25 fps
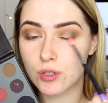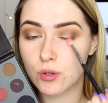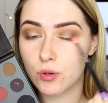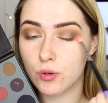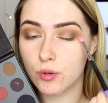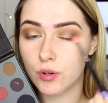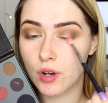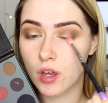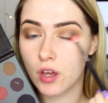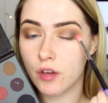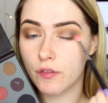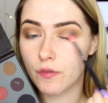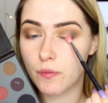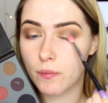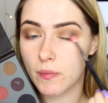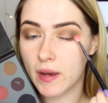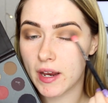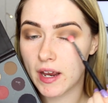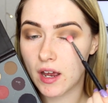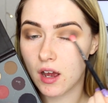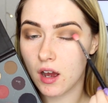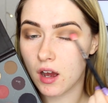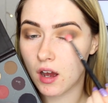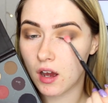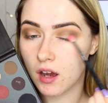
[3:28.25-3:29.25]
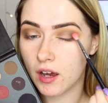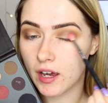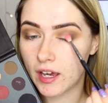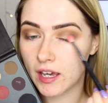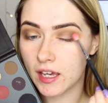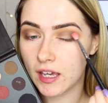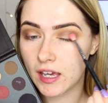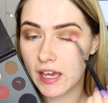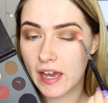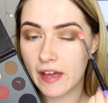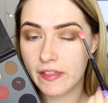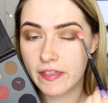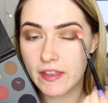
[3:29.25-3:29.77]
corner of my
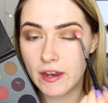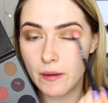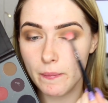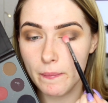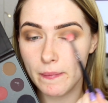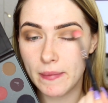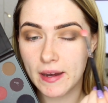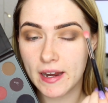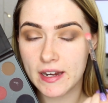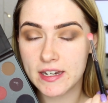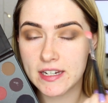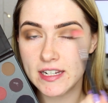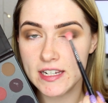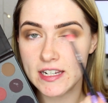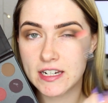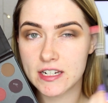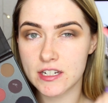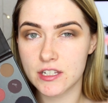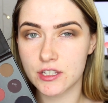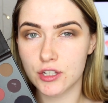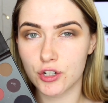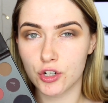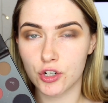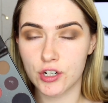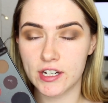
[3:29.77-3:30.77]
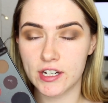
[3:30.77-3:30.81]
eye and then blend it into the